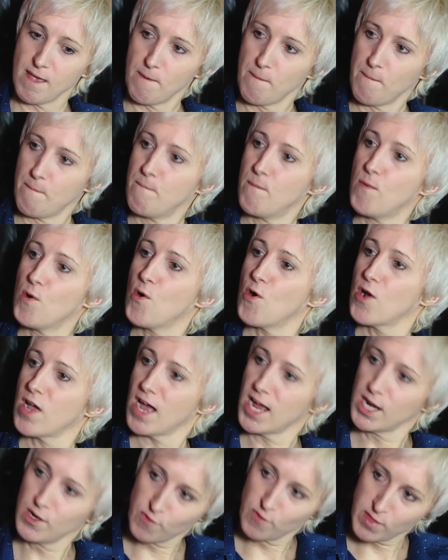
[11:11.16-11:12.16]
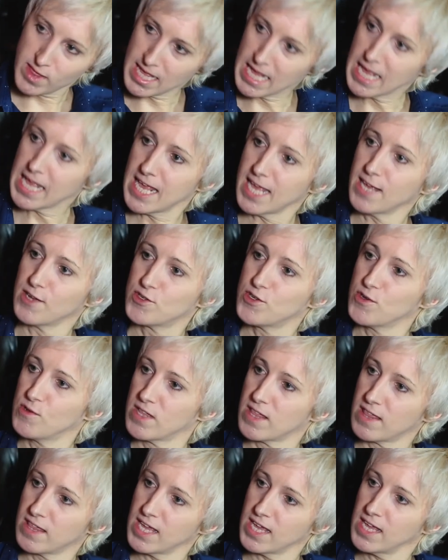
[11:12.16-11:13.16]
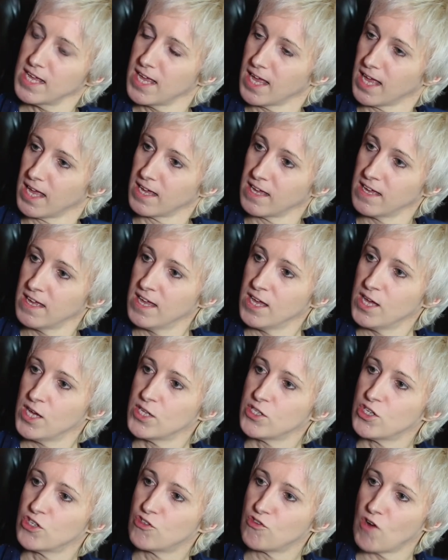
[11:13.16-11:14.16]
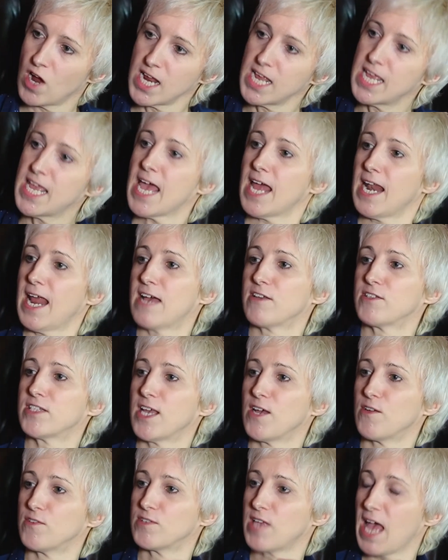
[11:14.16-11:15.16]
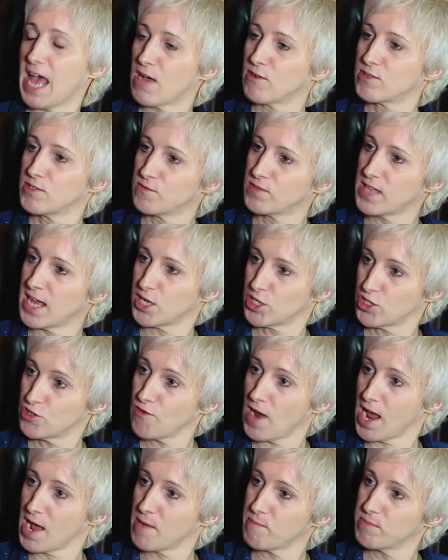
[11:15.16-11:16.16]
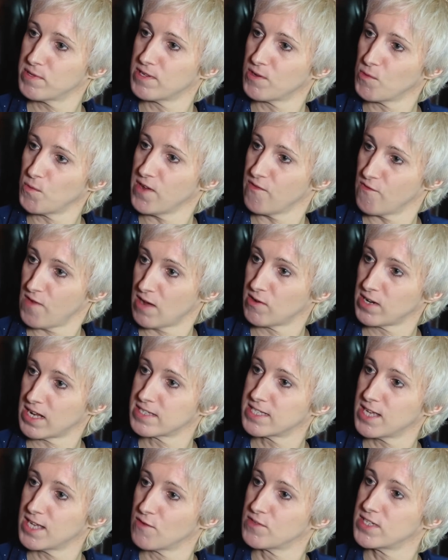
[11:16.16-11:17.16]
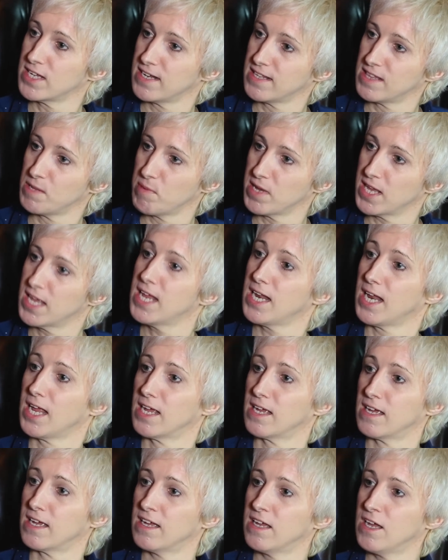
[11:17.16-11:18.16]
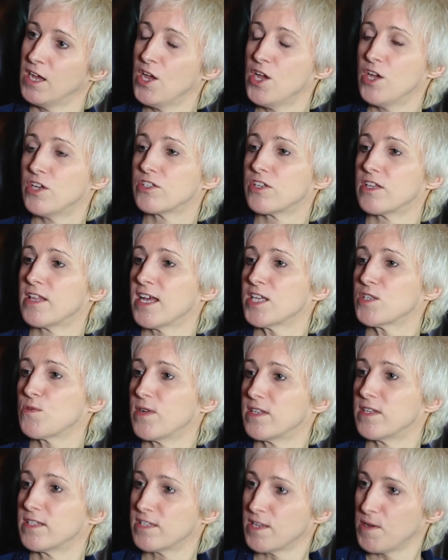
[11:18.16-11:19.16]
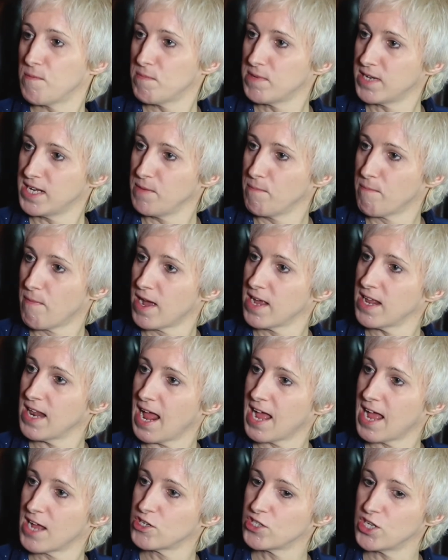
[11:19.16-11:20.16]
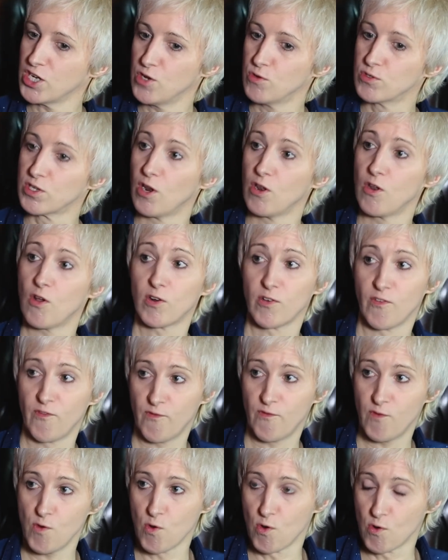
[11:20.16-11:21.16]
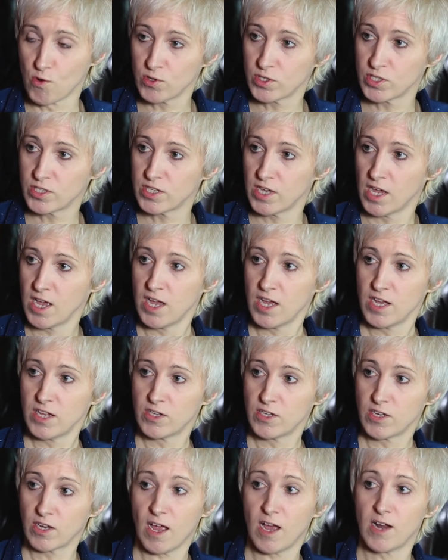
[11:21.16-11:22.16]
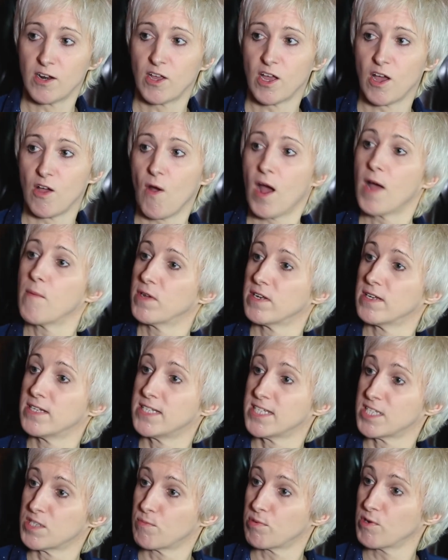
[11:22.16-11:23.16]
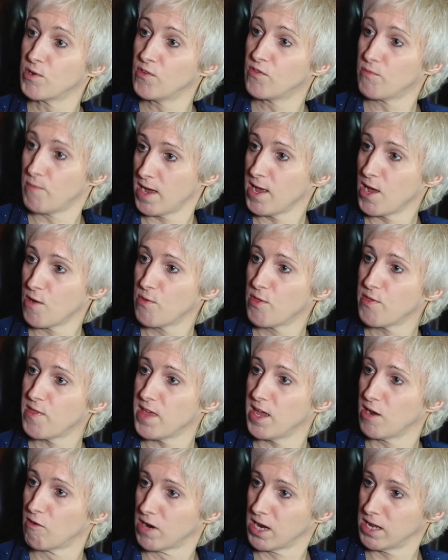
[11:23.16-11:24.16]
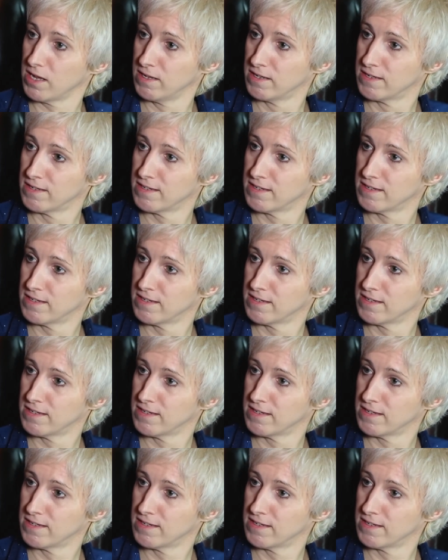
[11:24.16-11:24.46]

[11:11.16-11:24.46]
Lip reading: more kind of thinking to the thinking to try and get ourselves out of that trap that we found ourselves in the beginning. So that's when somebody might actually use a lot of force to kind of go, I'm going to disprove my own theory.